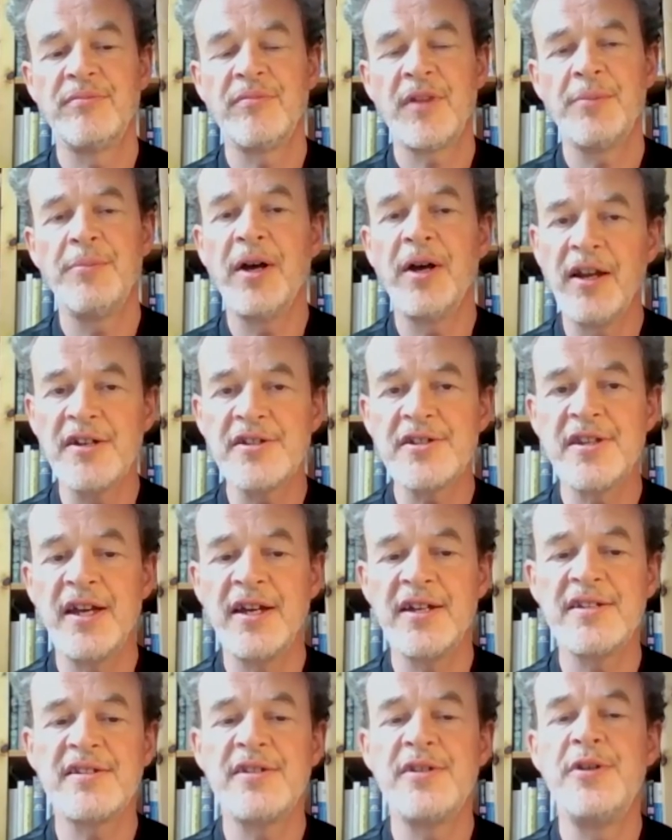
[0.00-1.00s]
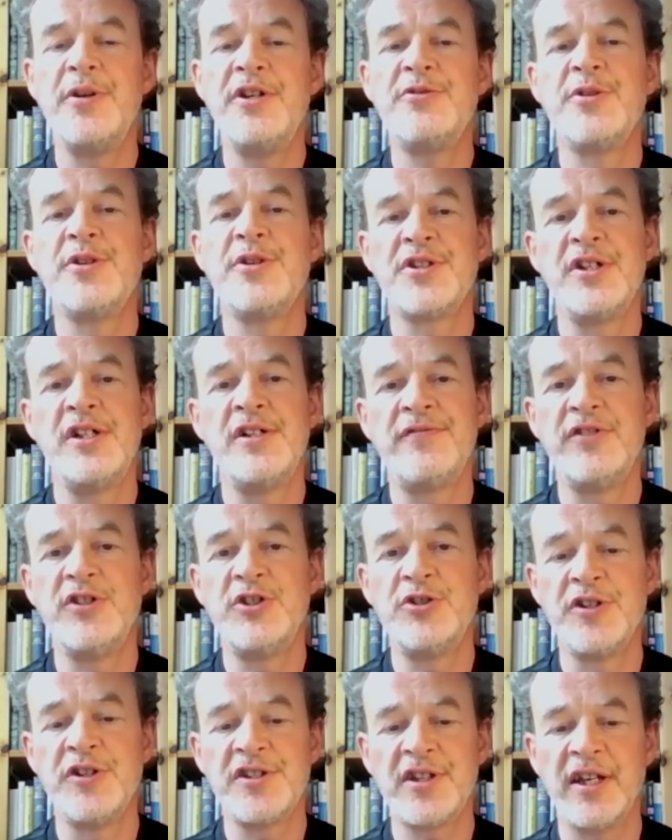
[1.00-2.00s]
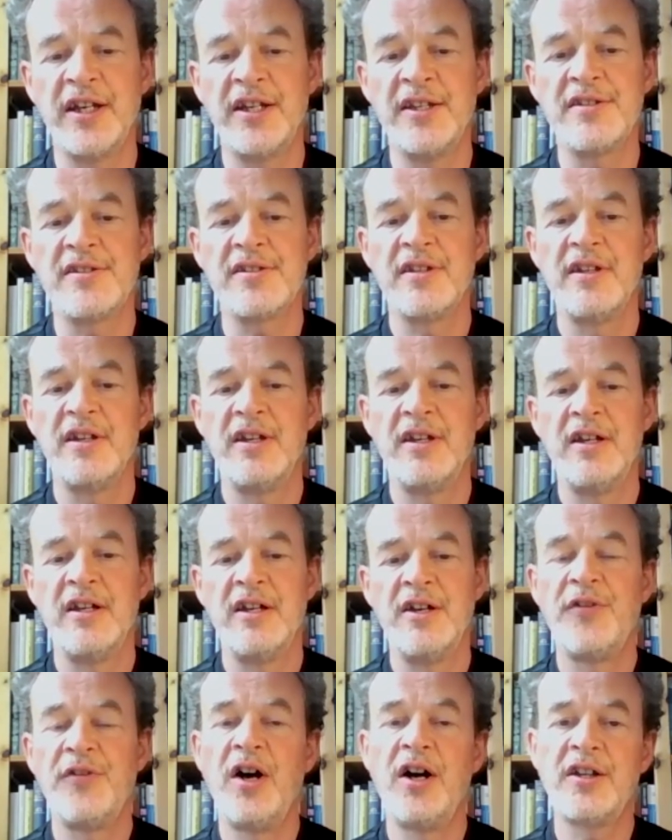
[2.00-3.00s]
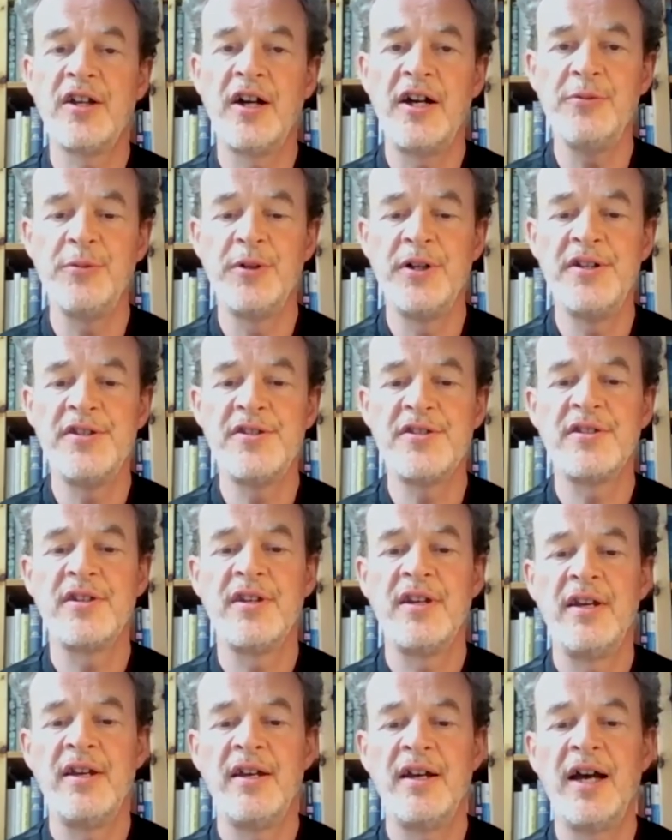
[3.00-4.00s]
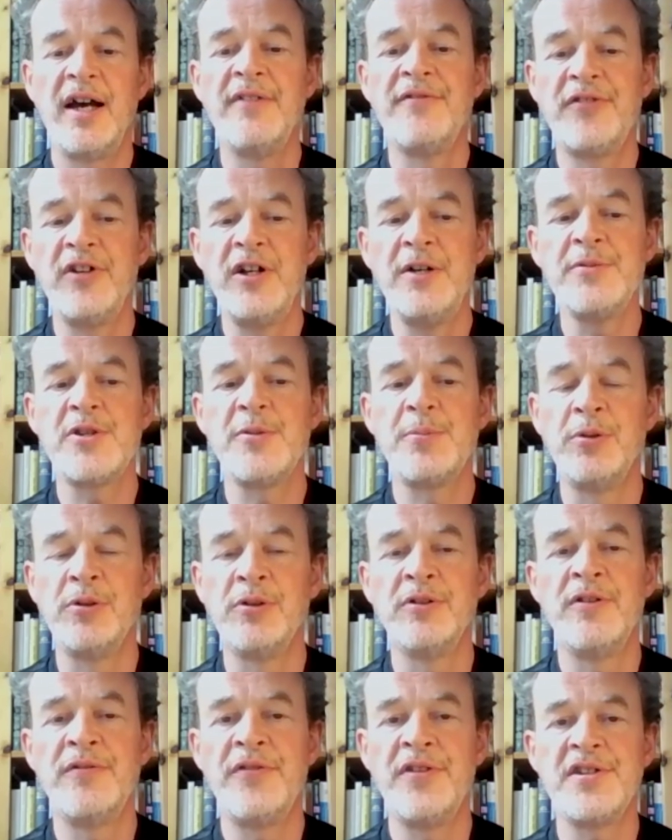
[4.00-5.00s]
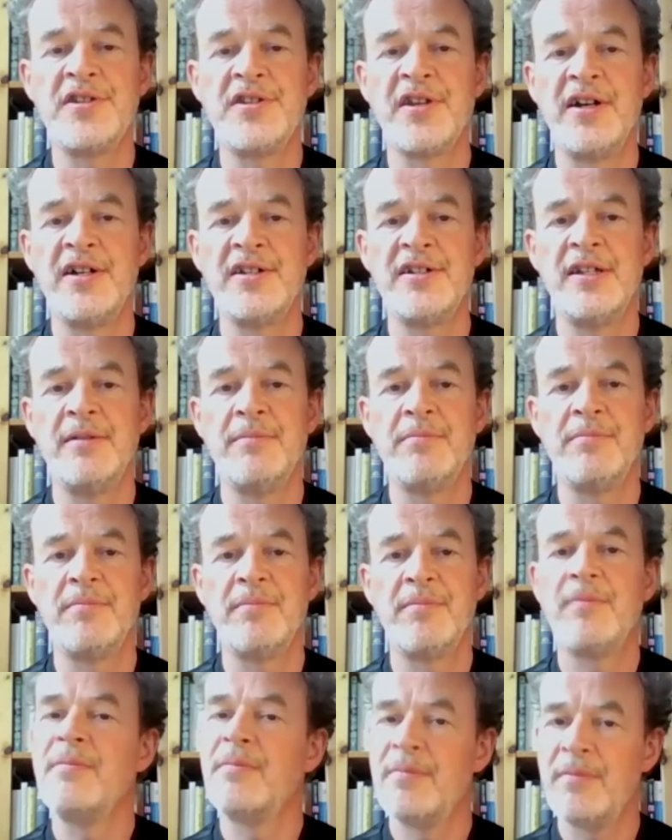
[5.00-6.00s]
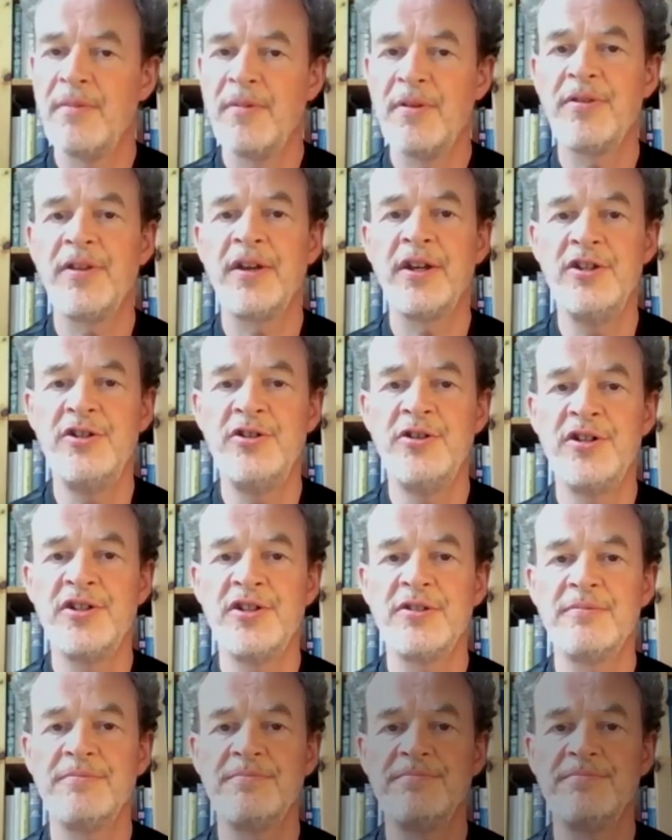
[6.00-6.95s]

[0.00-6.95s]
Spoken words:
My last thanks is reserved for Joyce Cairns for her kind words and firm support of the Society. Thank you, Joyce.